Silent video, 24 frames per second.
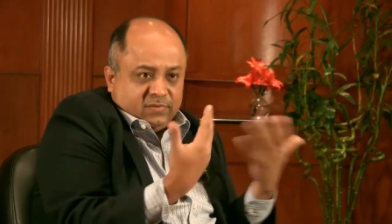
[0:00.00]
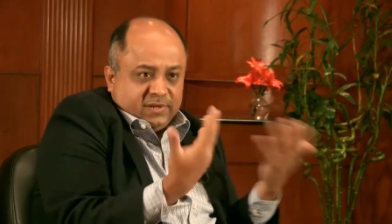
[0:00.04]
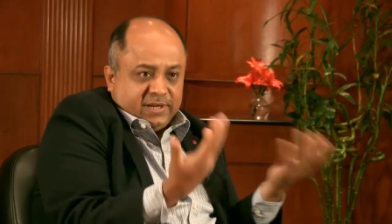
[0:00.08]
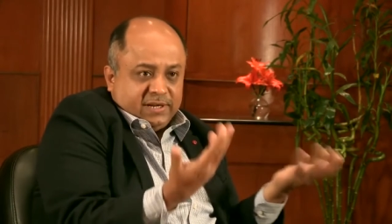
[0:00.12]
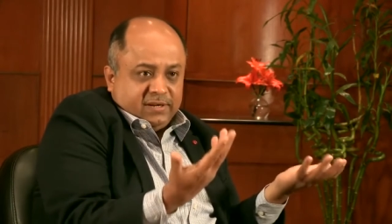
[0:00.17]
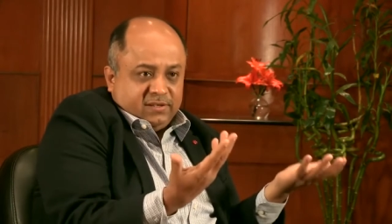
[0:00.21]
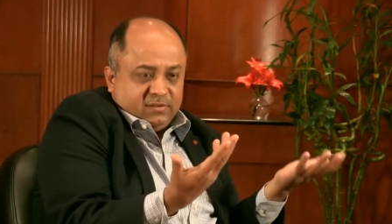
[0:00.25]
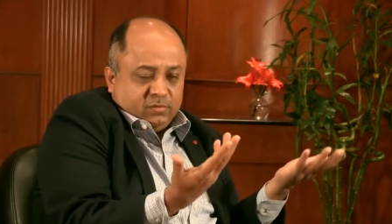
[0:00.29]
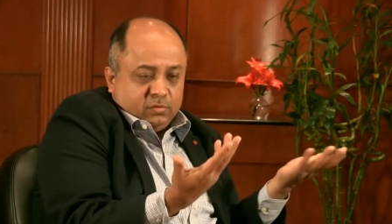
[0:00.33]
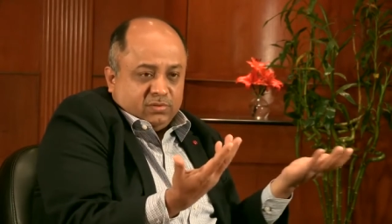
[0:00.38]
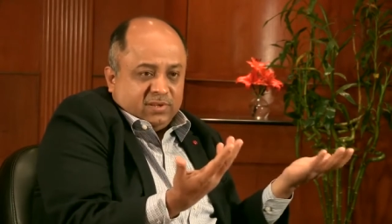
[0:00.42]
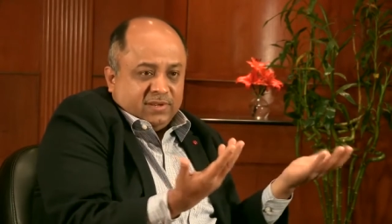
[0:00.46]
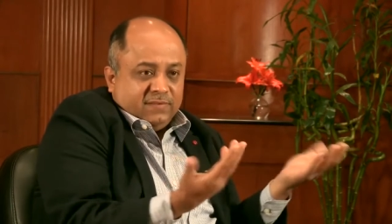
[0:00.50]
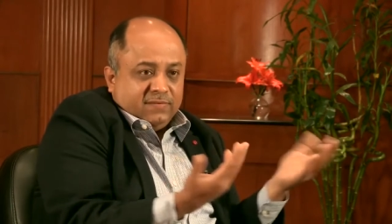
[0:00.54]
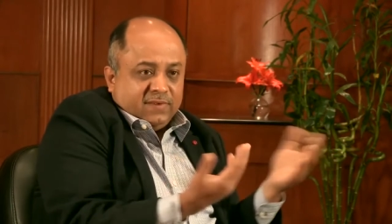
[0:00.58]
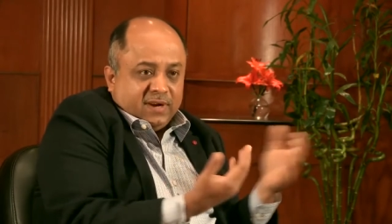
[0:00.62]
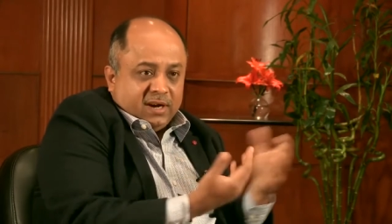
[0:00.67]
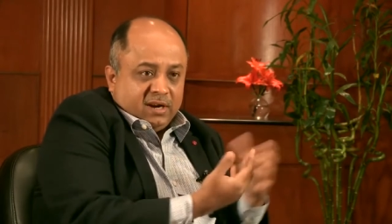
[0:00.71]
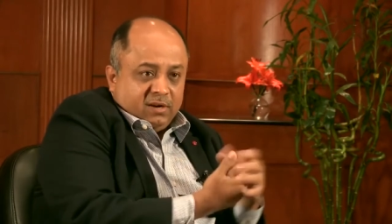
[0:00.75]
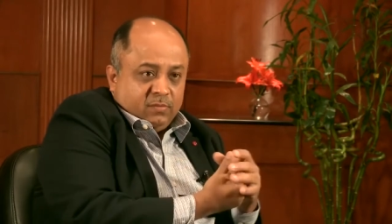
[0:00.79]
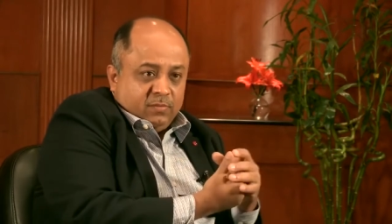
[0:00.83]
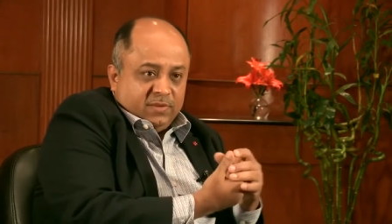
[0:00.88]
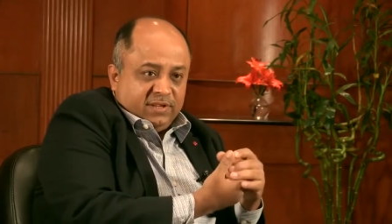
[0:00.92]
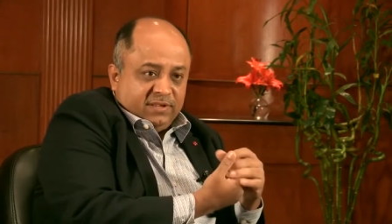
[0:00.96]
mm-hmm. where those
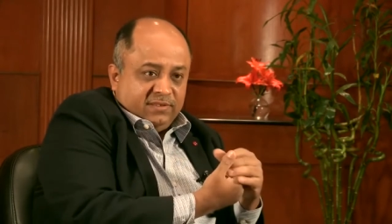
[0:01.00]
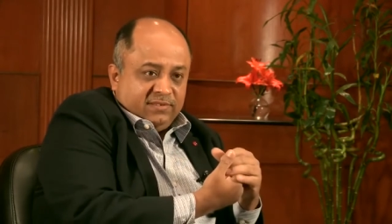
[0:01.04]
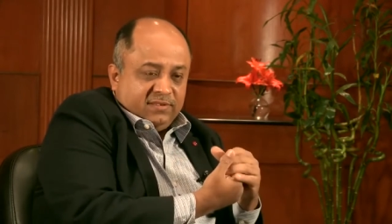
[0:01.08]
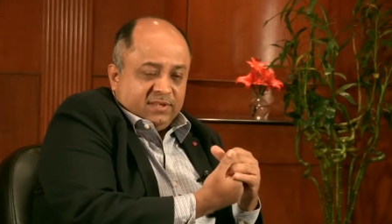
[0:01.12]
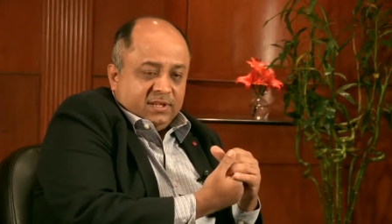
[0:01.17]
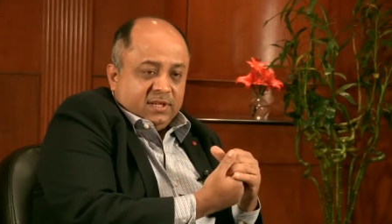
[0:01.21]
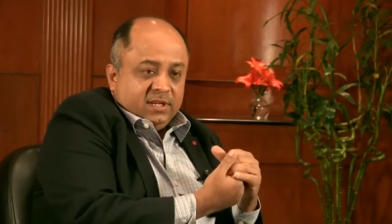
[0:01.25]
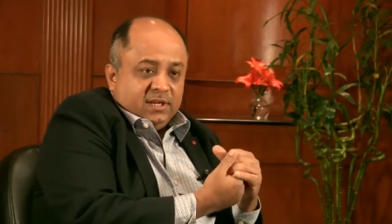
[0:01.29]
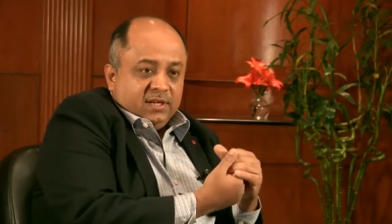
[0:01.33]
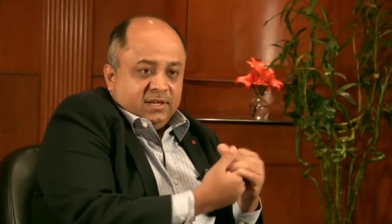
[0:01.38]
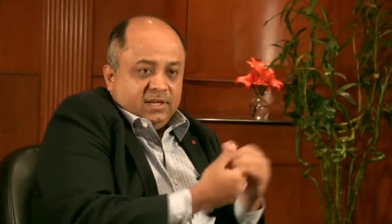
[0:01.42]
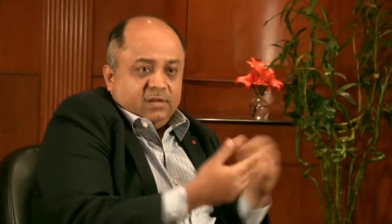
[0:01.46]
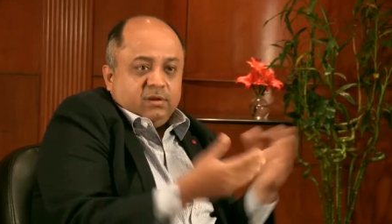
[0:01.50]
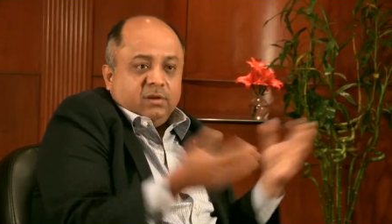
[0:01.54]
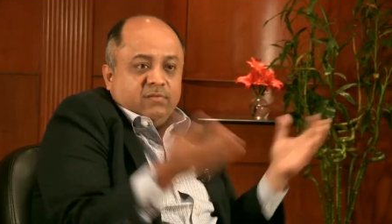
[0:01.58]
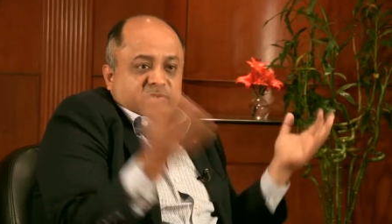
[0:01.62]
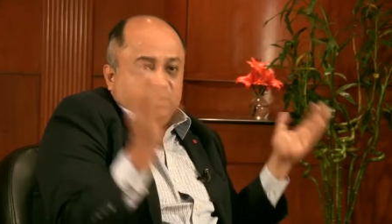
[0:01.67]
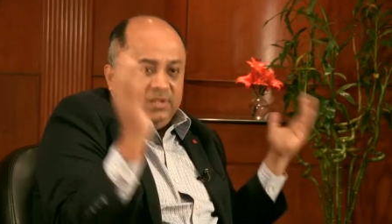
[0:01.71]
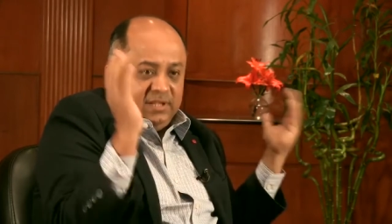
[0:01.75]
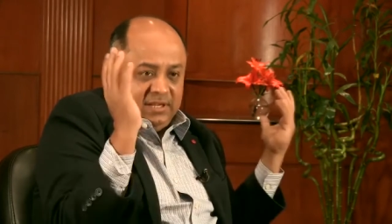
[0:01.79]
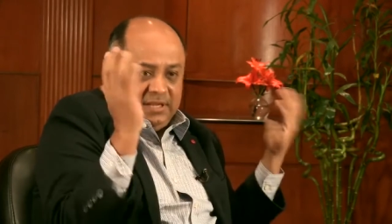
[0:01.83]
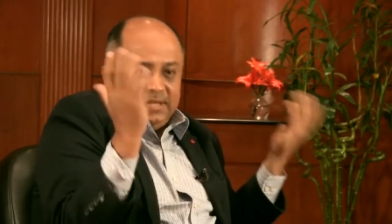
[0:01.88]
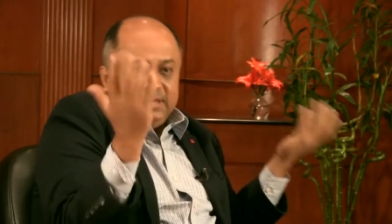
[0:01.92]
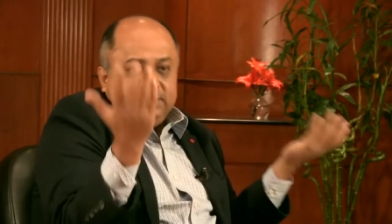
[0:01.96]
environments it
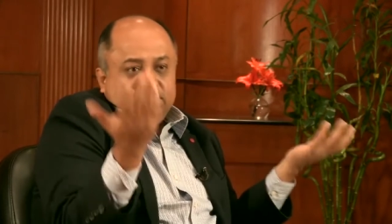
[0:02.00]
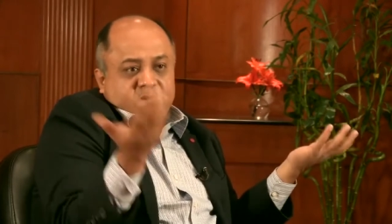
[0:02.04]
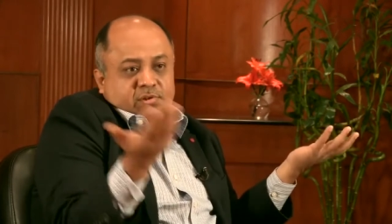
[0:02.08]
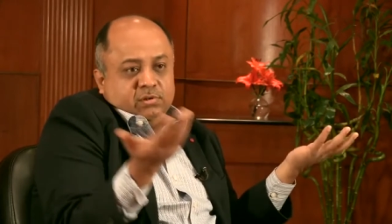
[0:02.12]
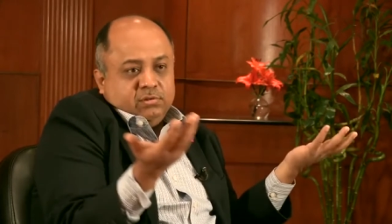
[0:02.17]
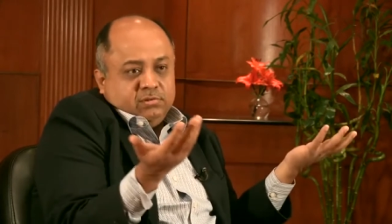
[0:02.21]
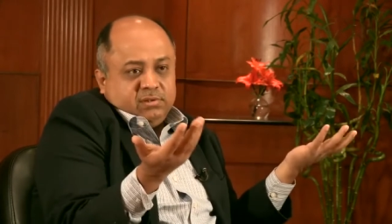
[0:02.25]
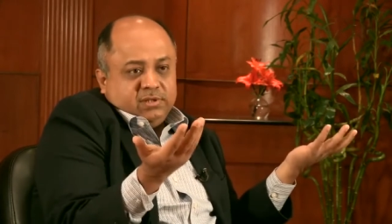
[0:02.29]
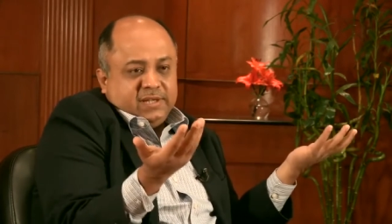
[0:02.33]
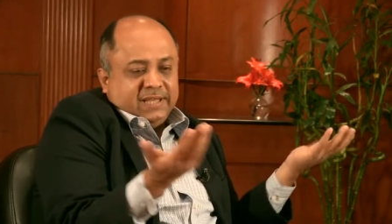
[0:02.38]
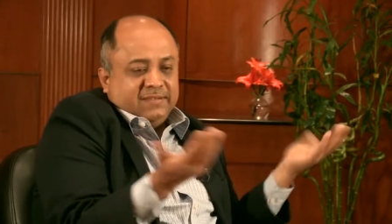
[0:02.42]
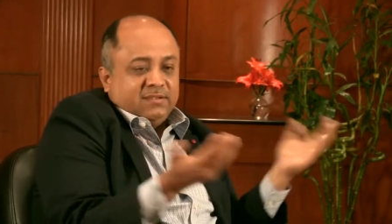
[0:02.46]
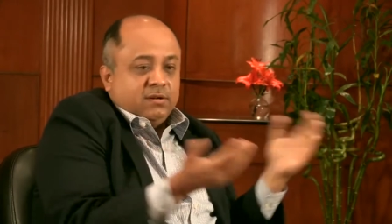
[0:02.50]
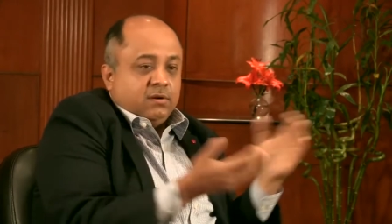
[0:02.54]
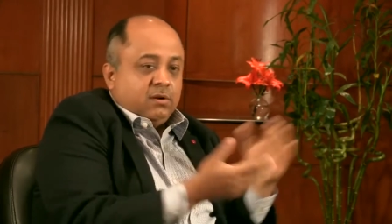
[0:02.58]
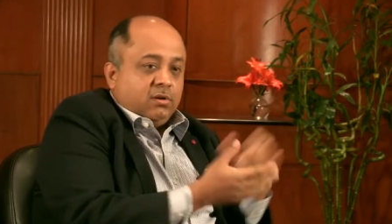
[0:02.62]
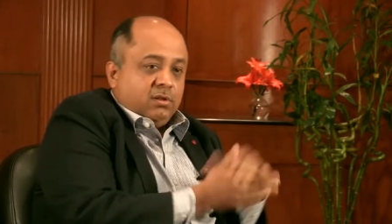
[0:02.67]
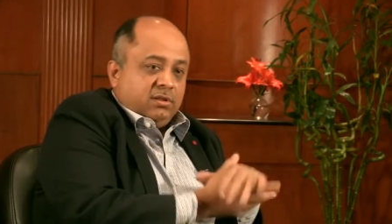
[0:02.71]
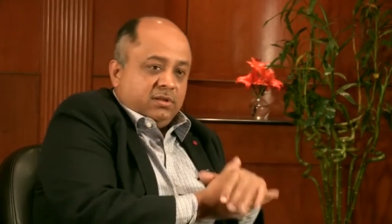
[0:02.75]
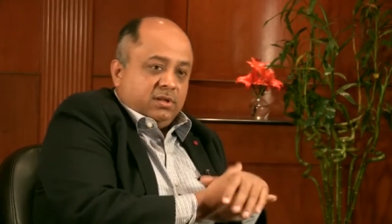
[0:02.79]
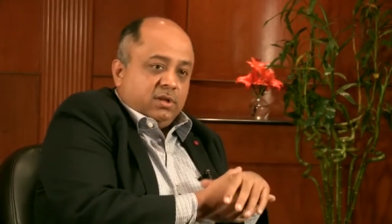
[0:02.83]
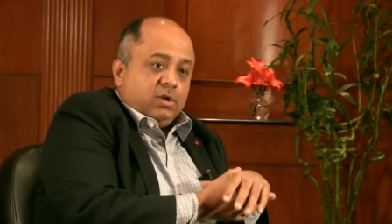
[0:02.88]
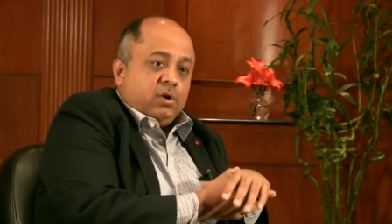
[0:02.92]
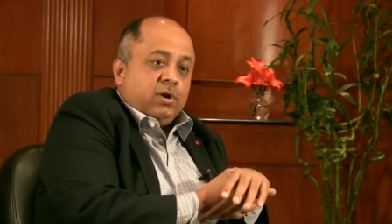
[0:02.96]
obviously you know takes out
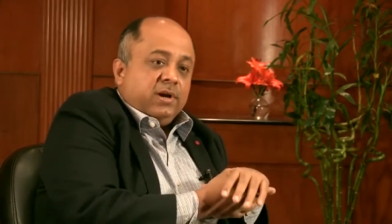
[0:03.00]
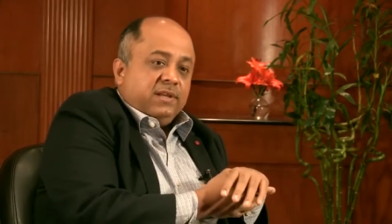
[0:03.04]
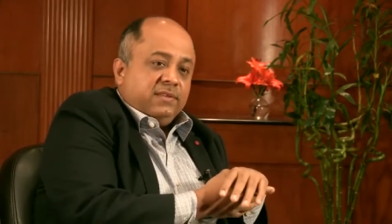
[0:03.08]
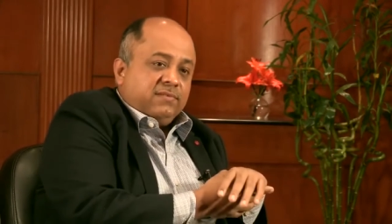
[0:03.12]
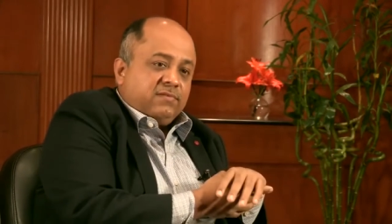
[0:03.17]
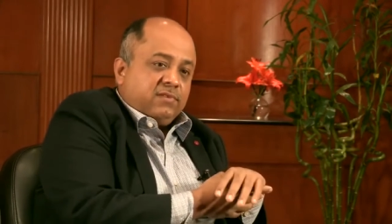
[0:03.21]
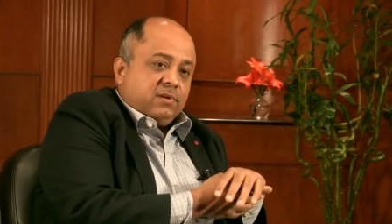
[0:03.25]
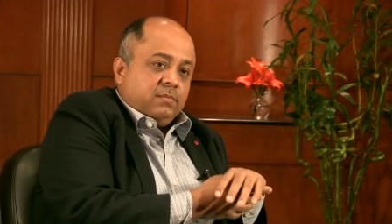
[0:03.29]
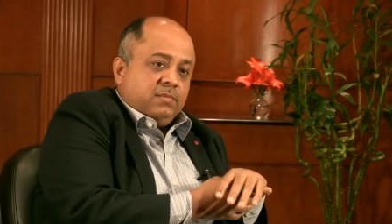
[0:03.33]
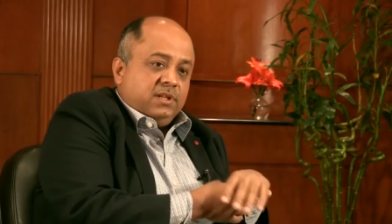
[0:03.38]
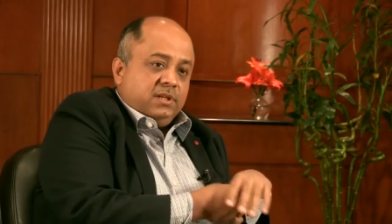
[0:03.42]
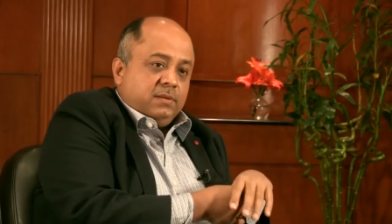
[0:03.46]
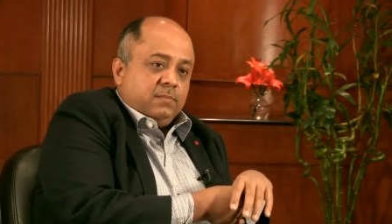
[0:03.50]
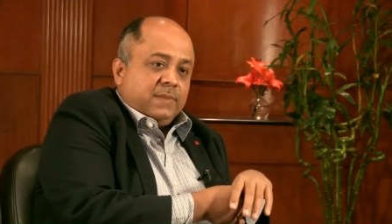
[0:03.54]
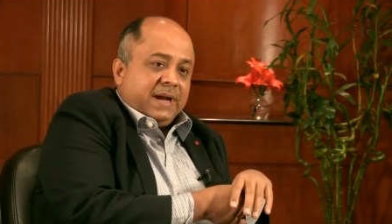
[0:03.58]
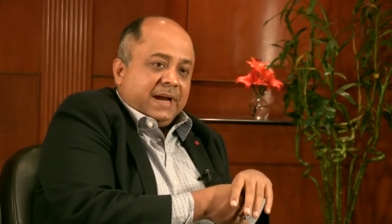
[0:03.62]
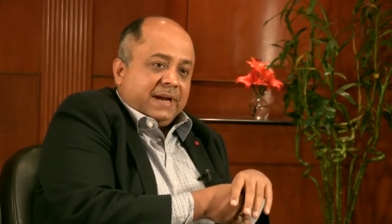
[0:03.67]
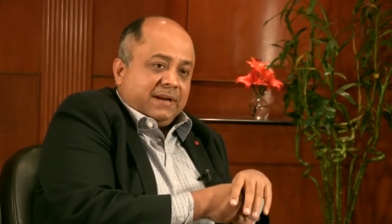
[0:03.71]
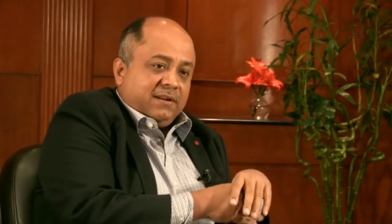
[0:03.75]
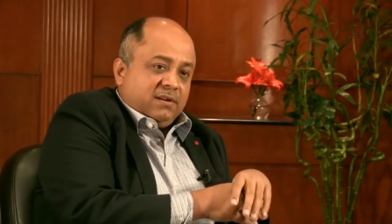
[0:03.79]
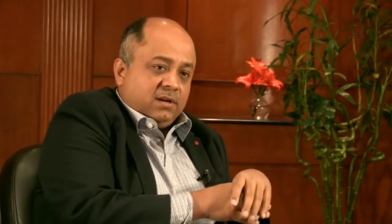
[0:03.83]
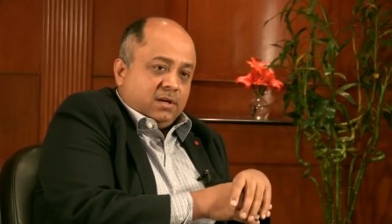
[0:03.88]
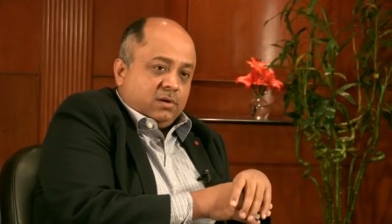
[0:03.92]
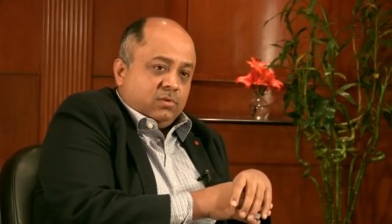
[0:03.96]
all the noise mm-hmm. from the
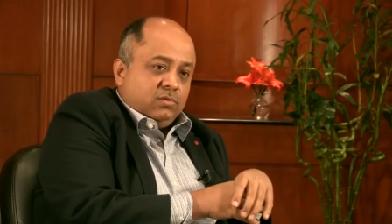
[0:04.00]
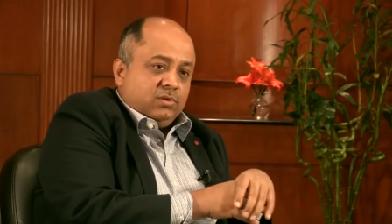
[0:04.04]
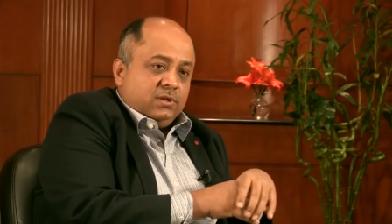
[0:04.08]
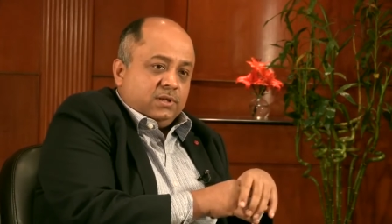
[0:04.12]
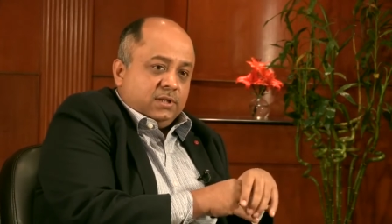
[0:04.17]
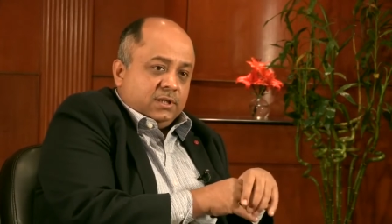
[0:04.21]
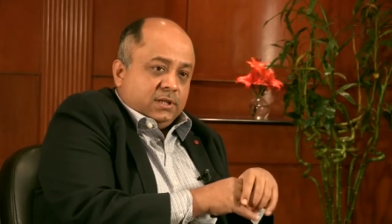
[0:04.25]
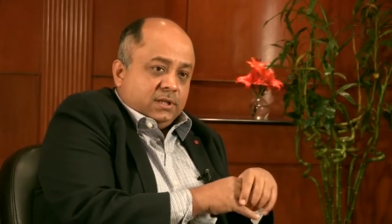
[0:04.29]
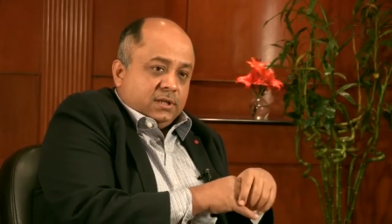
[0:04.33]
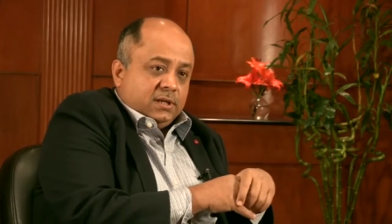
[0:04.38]
background.